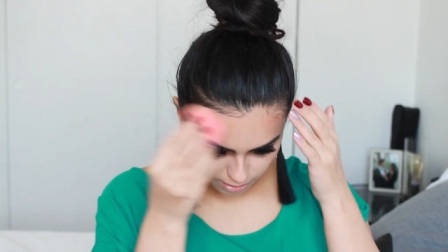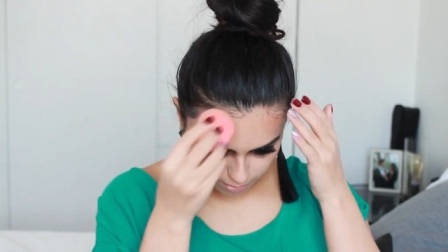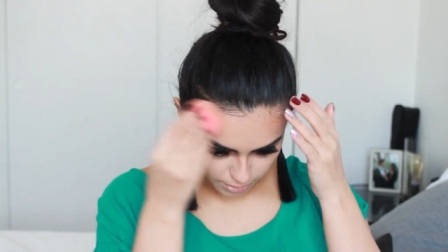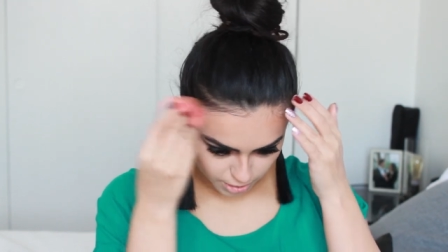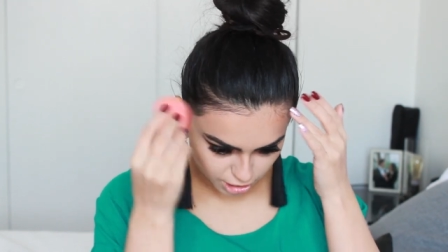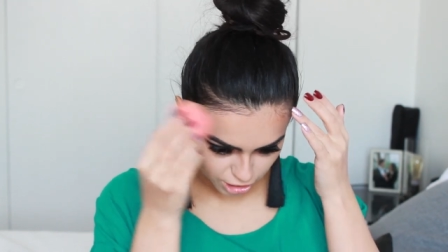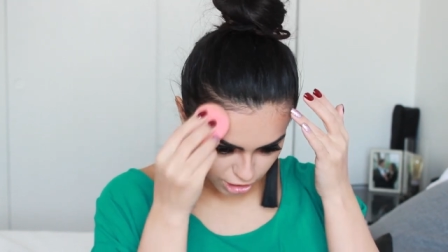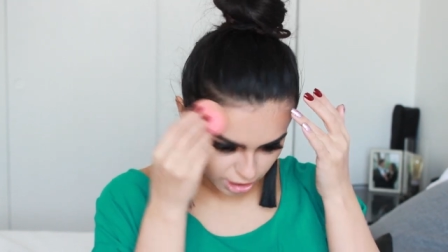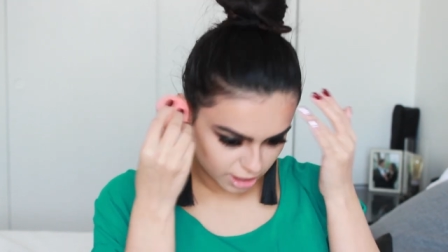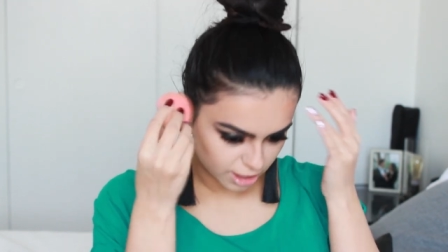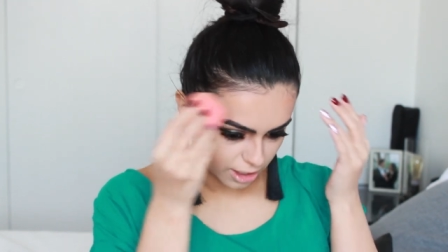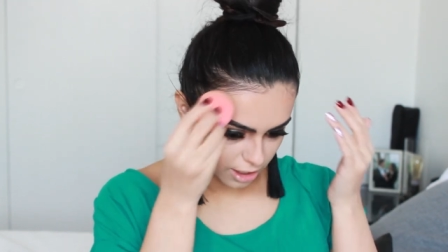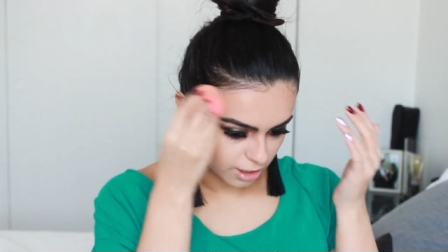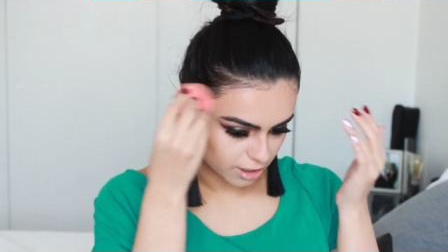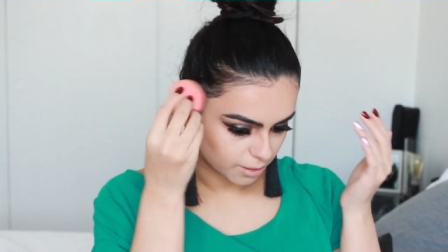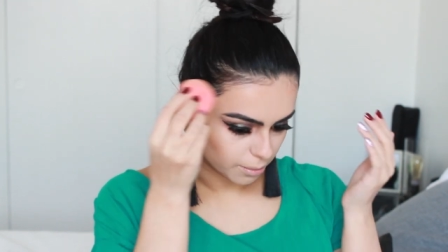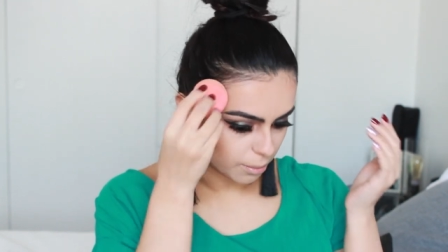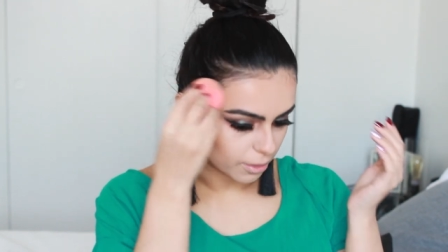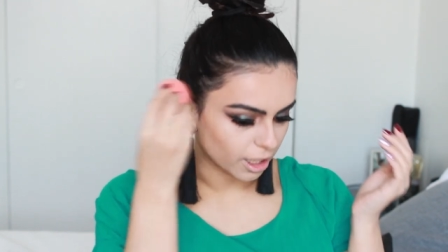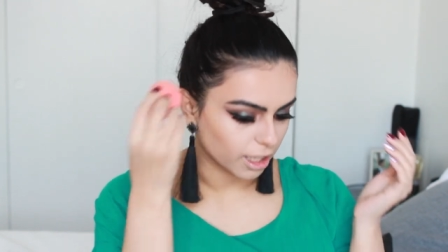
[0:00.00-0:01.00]
it's much easier
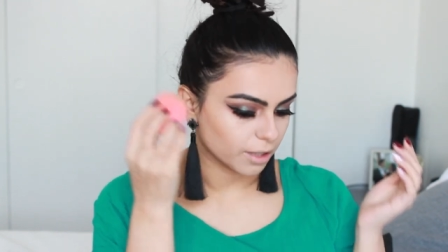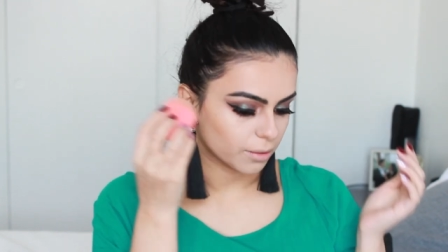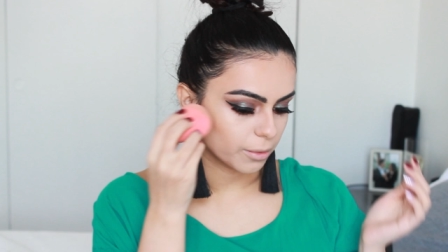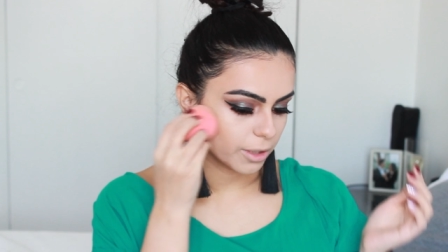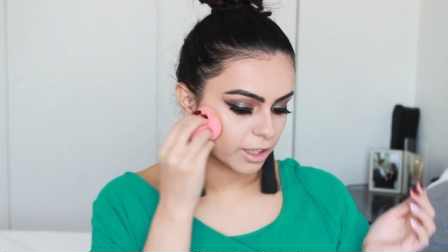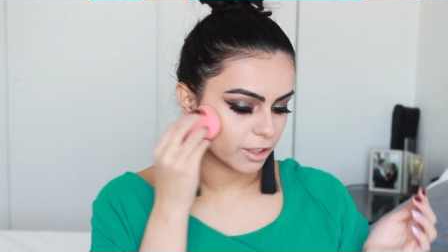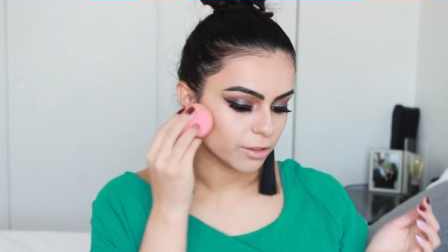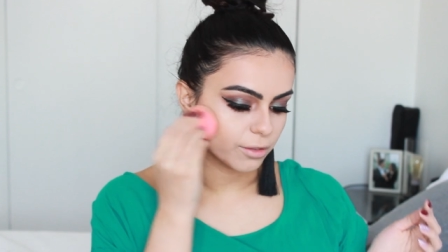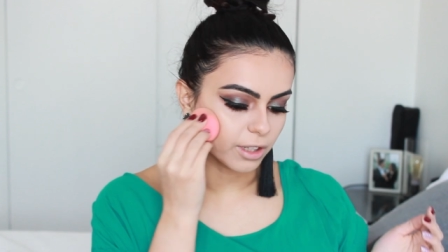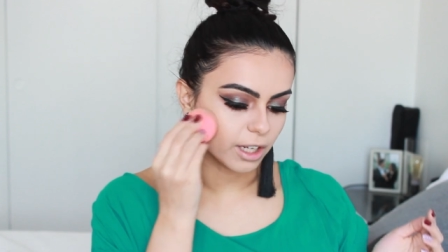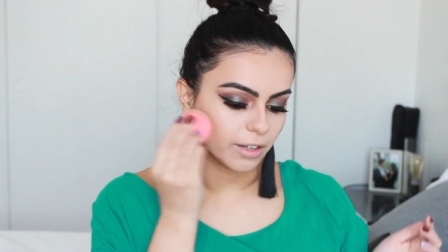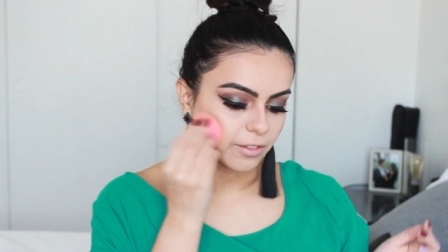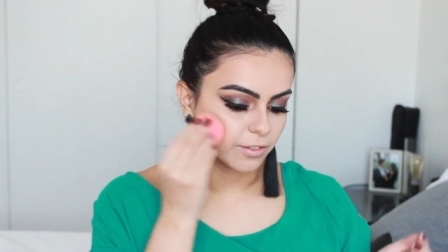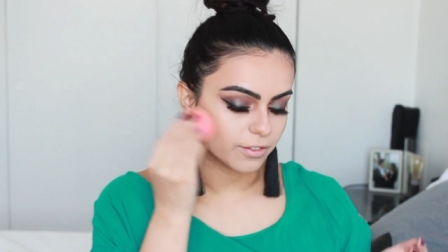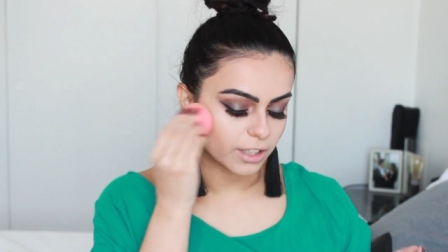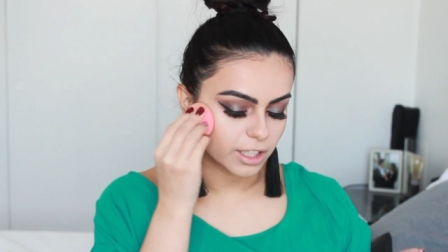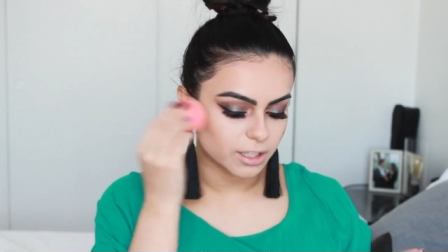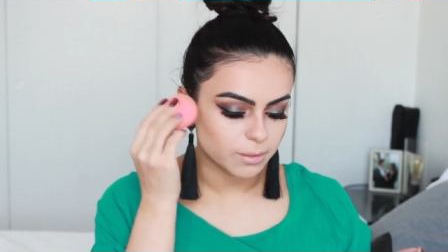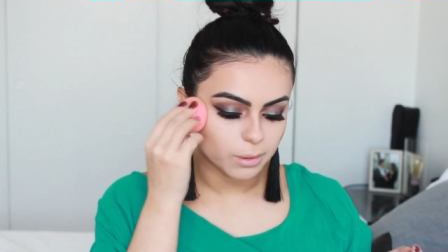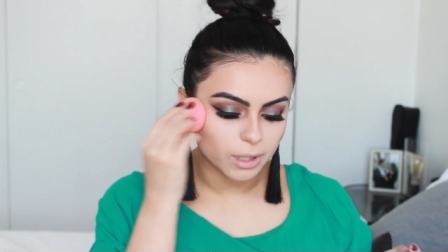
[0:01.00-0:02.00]
to blend when you have
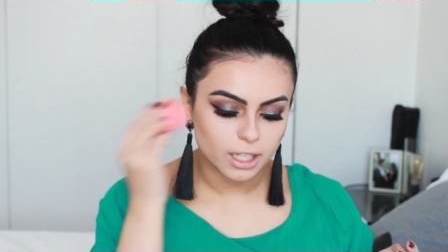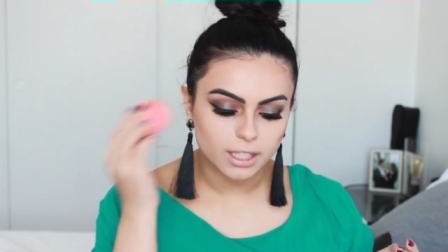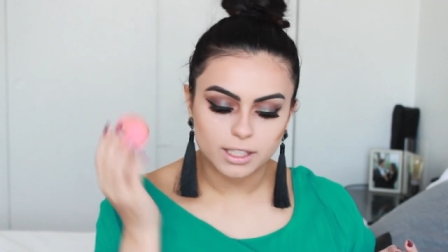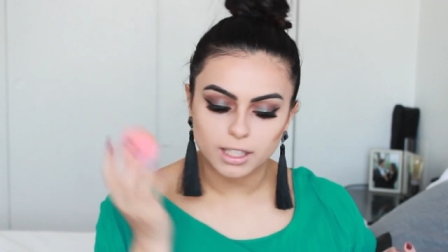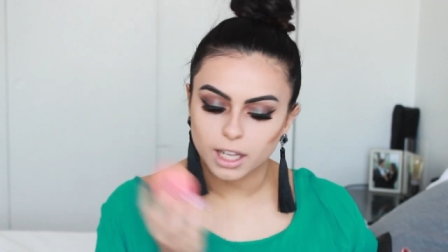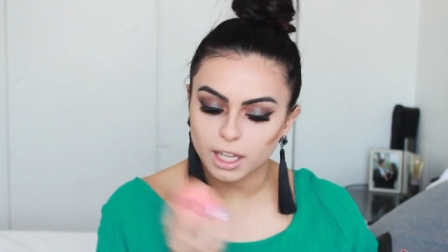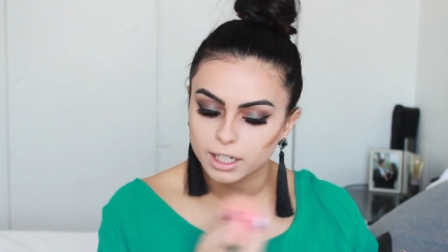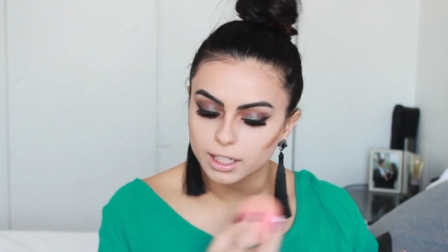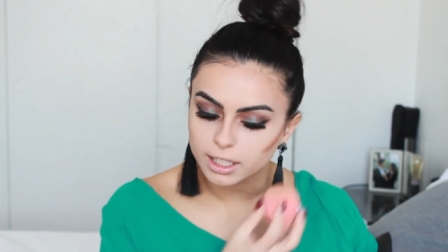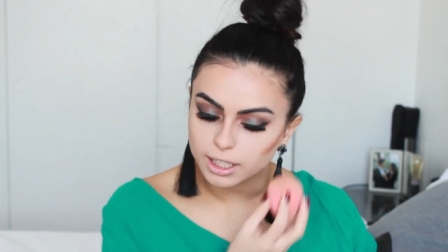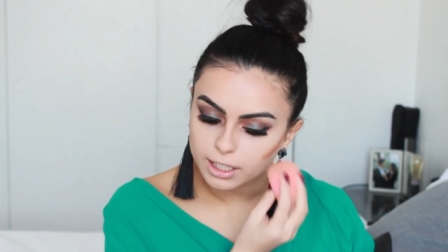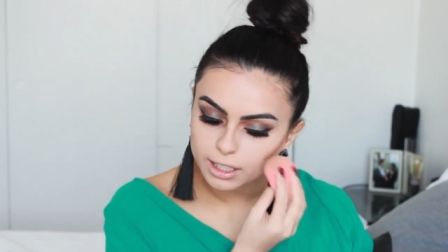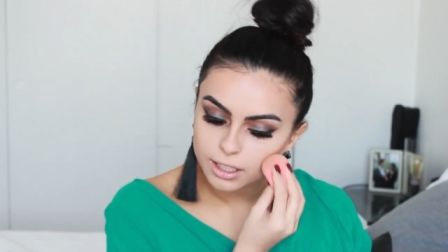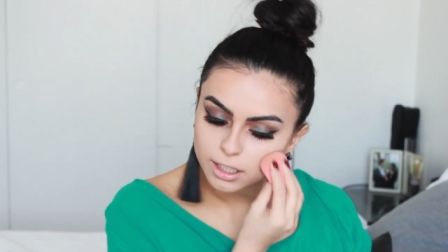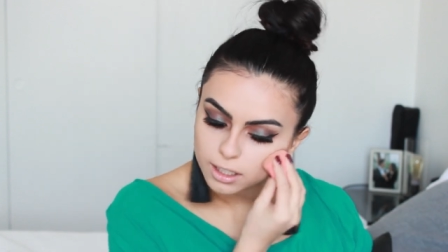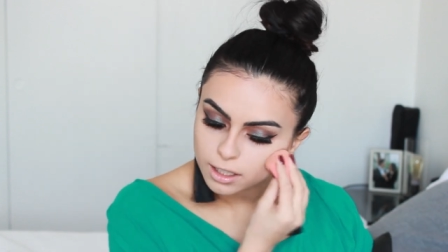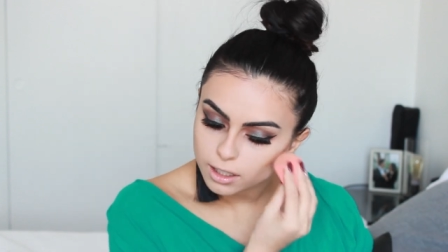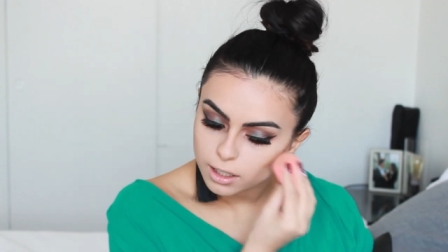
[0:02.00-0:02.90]
Fix Plus on it.